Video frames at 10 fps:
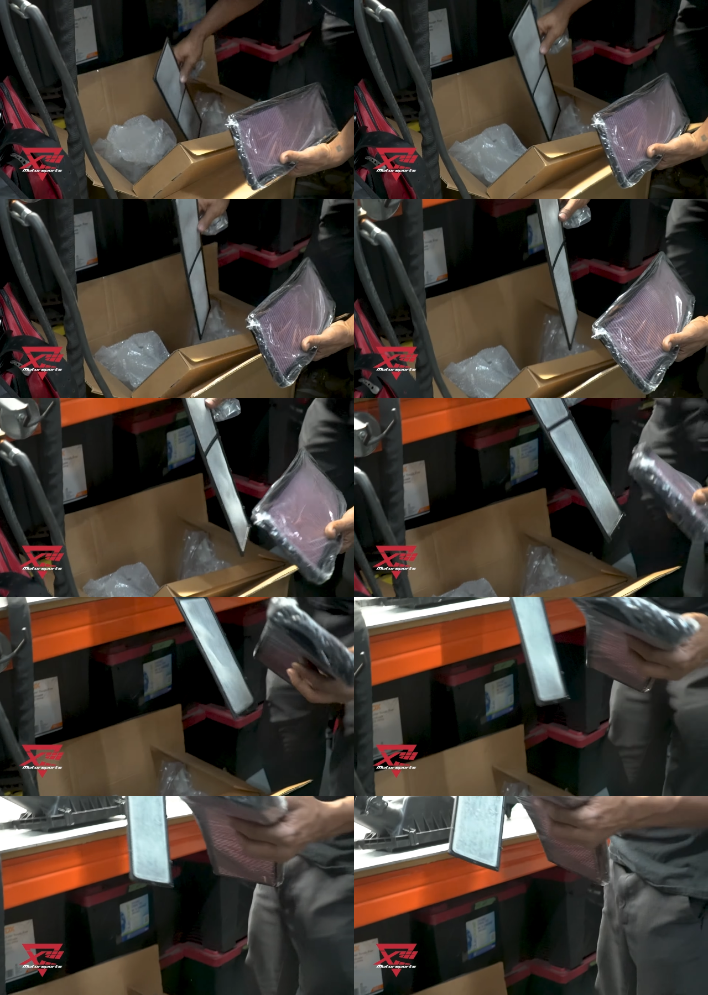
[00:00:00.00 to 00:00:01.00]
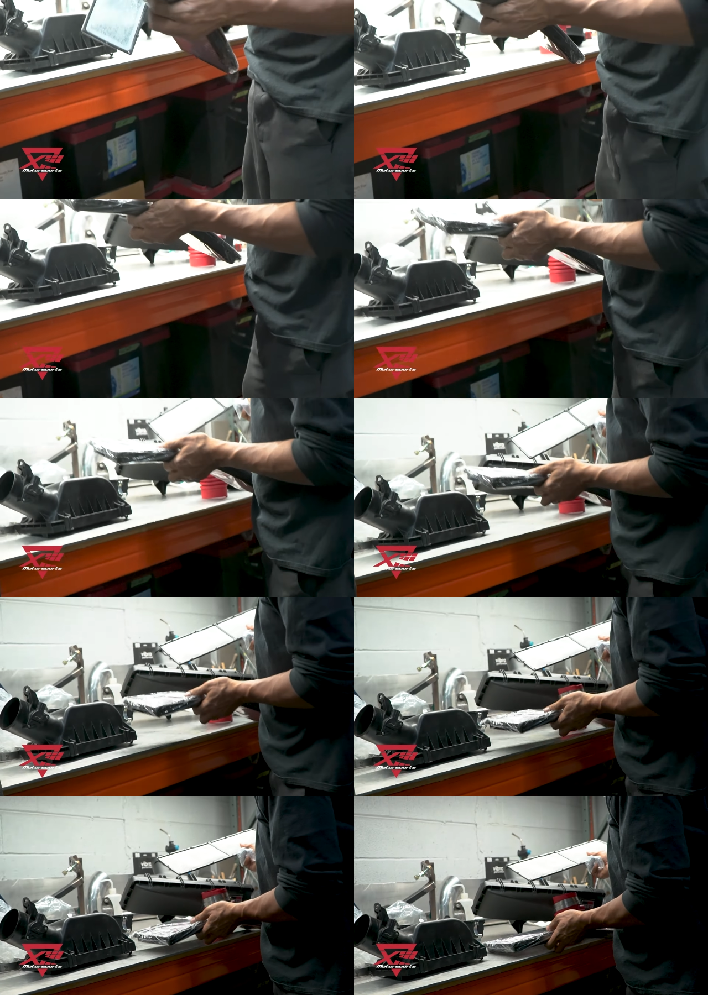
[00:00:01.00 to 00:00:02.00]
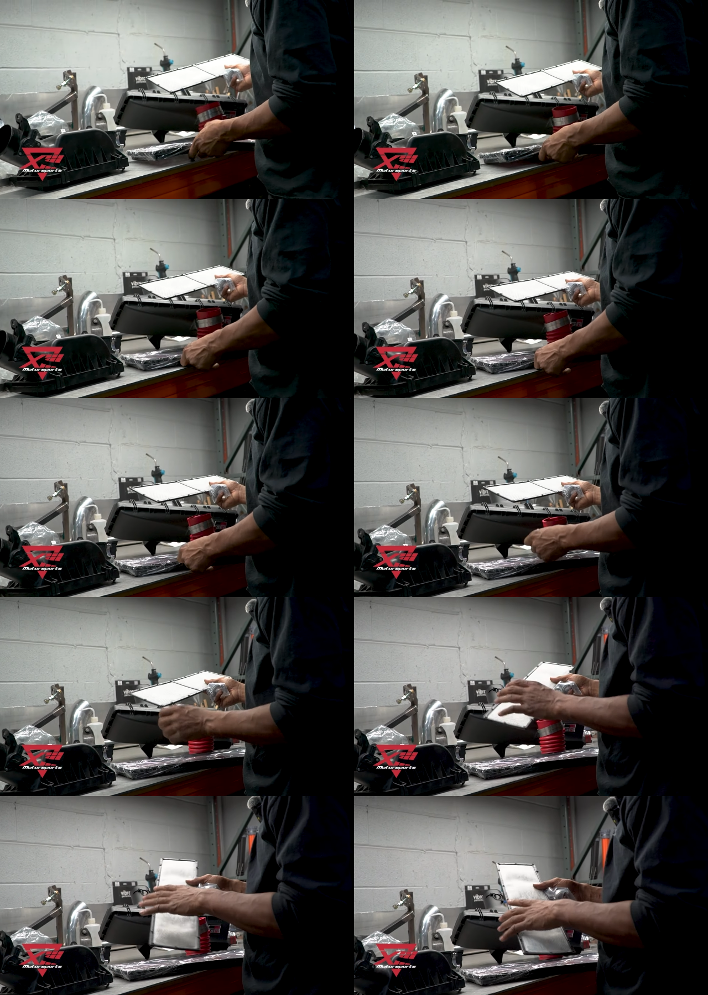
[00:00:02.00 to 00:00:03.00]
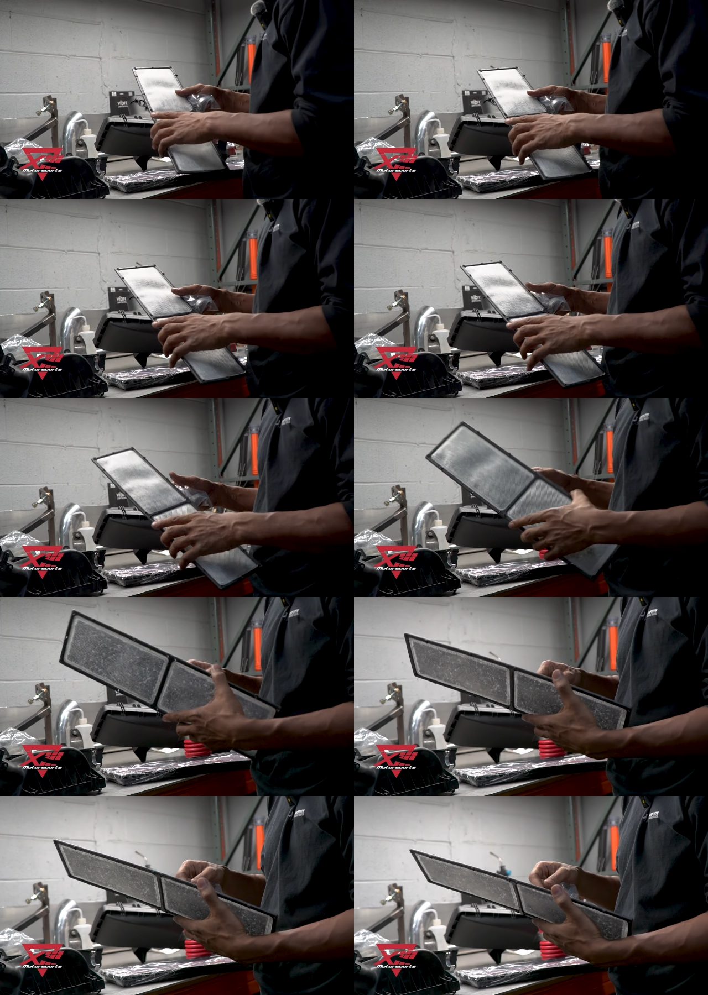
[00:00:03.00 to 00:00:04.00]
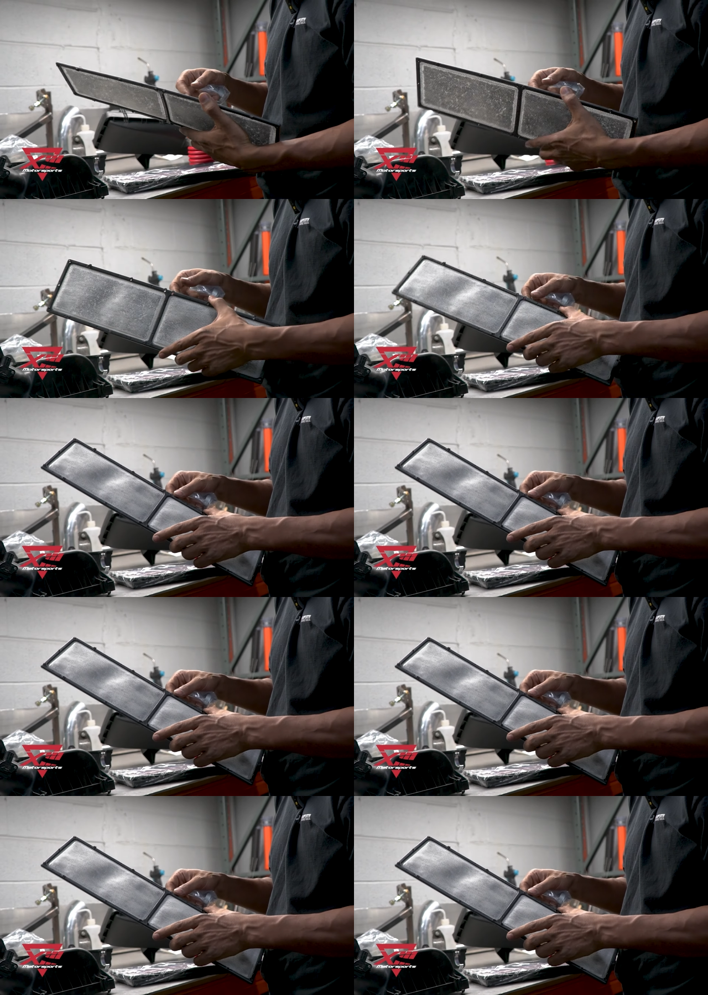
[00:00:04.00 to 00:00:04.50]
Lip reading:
(no speaker visible)